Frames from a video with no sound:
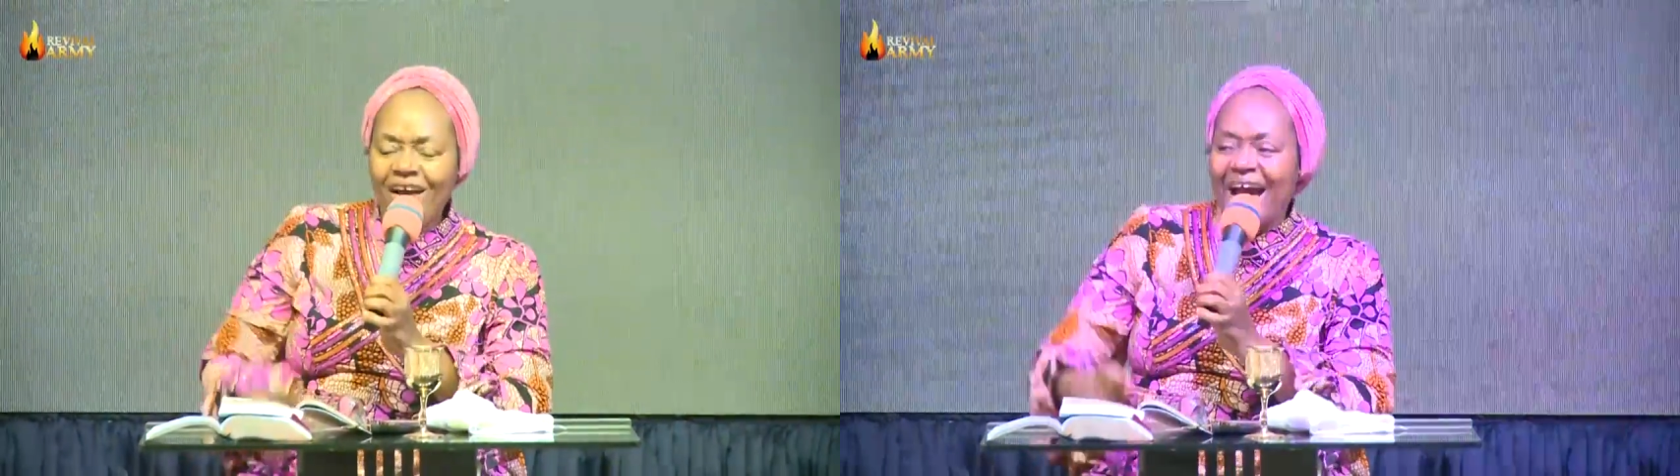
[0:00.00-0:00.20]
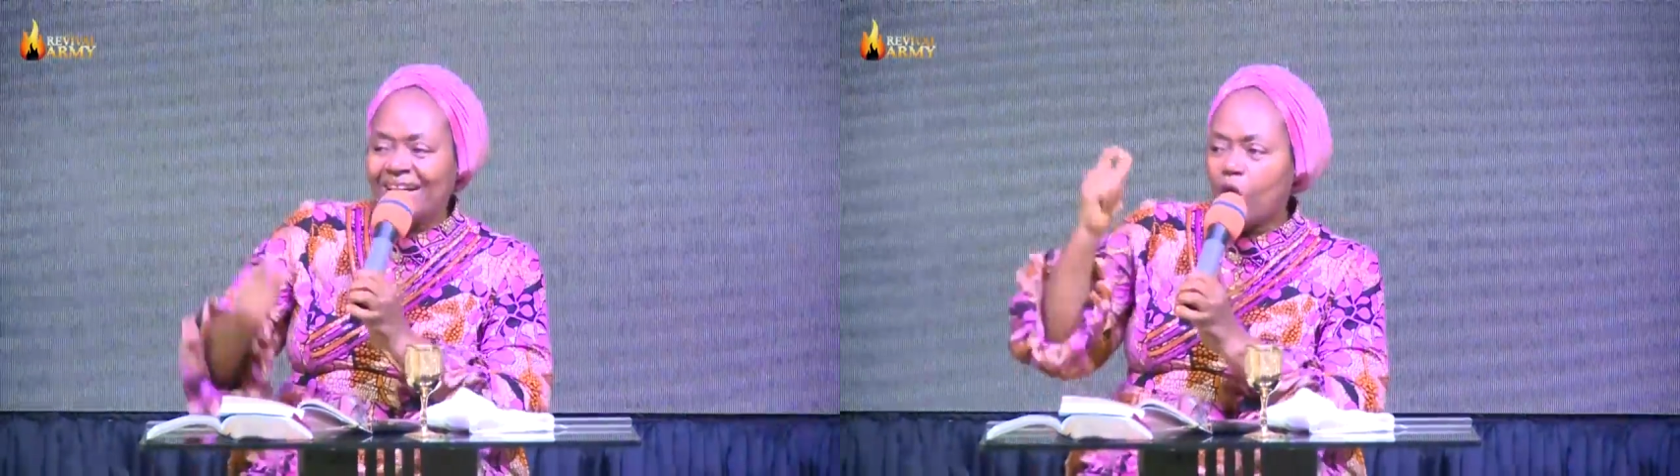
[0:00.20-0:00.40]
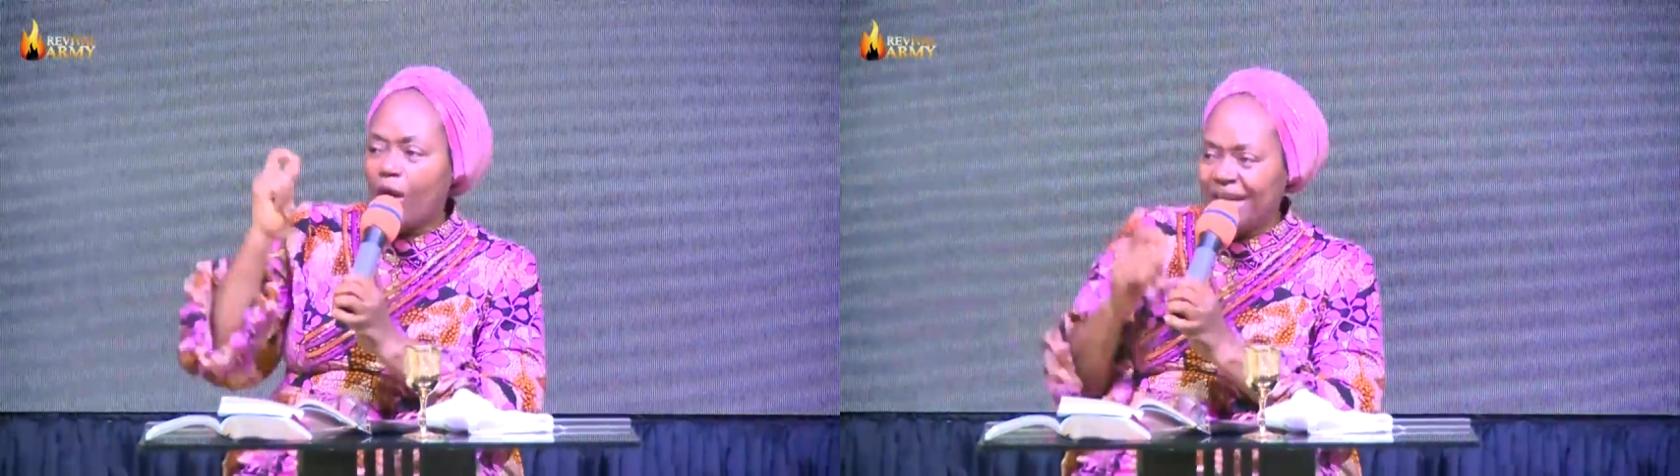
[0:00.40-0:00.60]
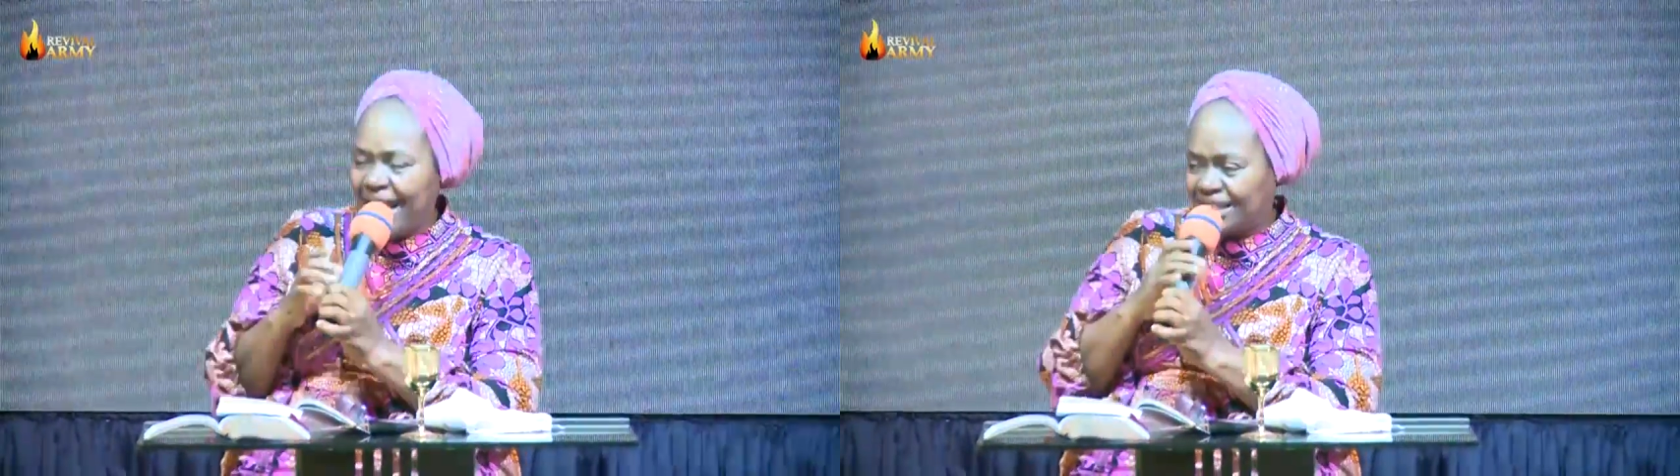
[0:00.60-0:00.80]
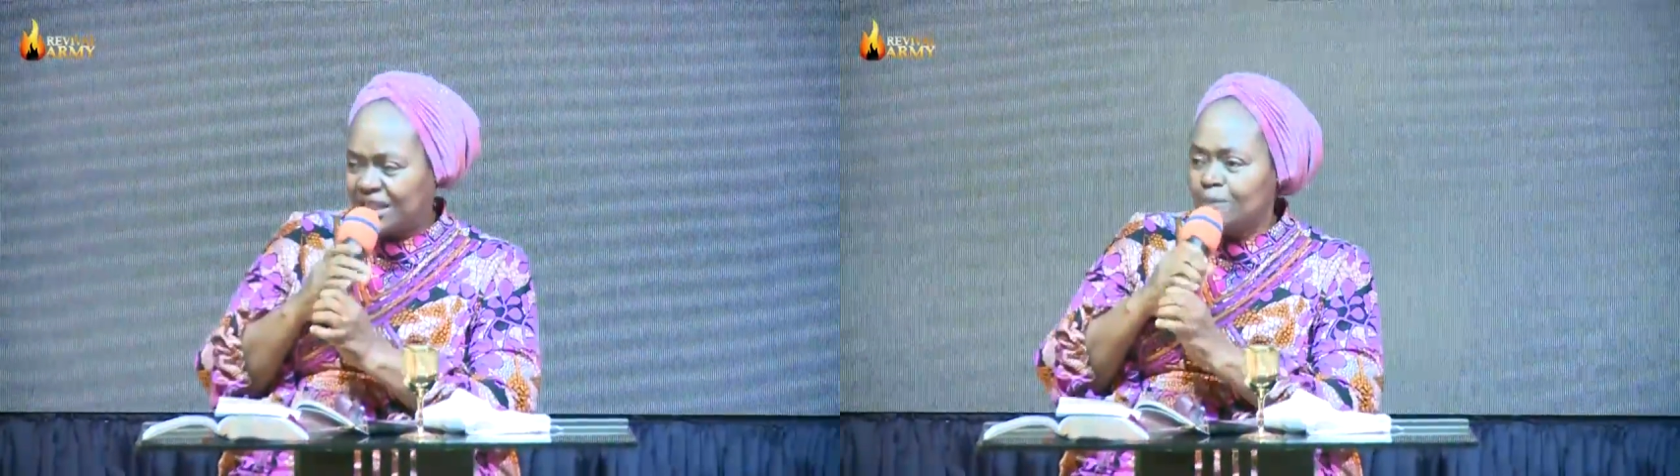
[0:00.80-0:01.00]
hunger
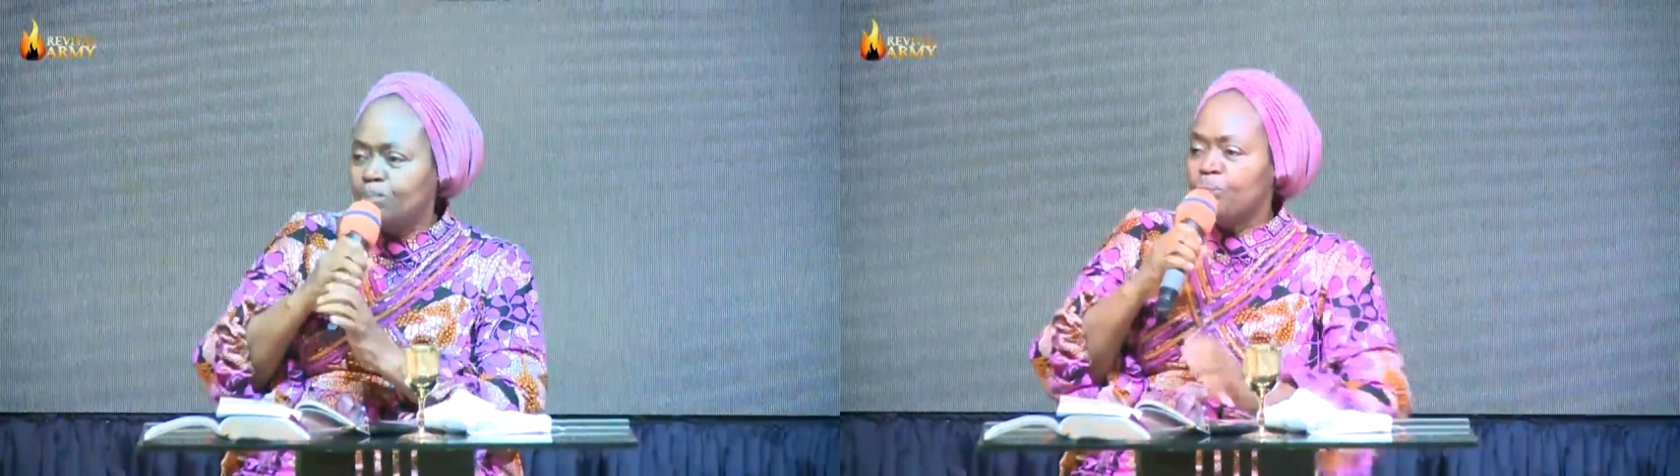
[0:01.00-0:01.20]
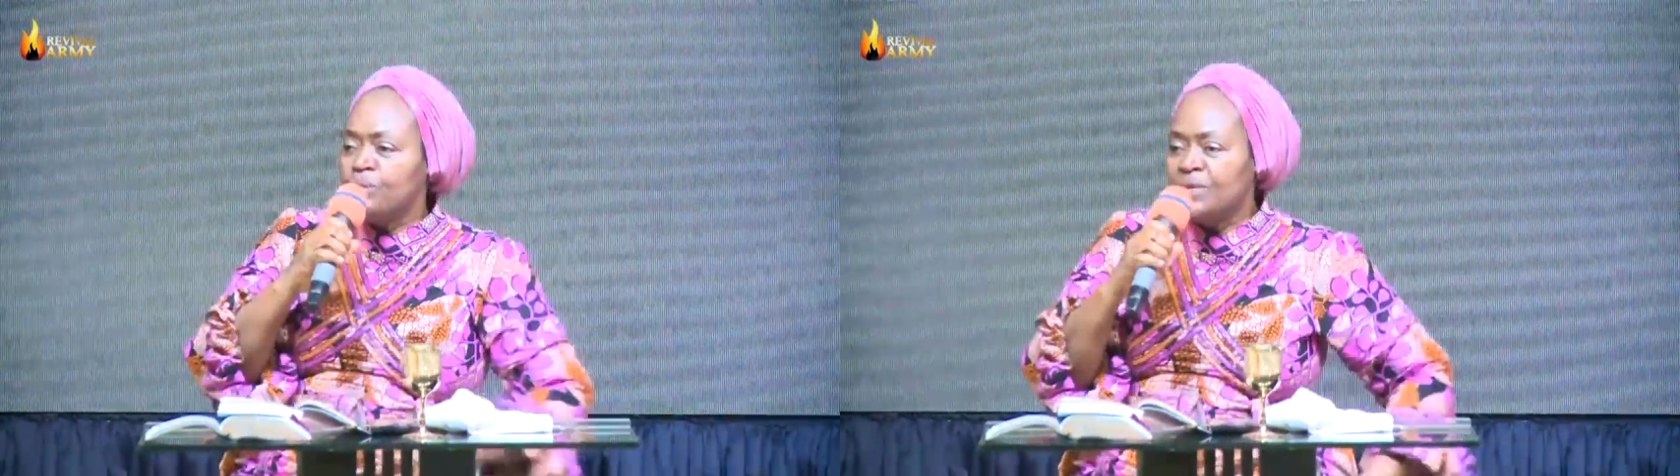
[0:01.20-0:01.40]
to eat,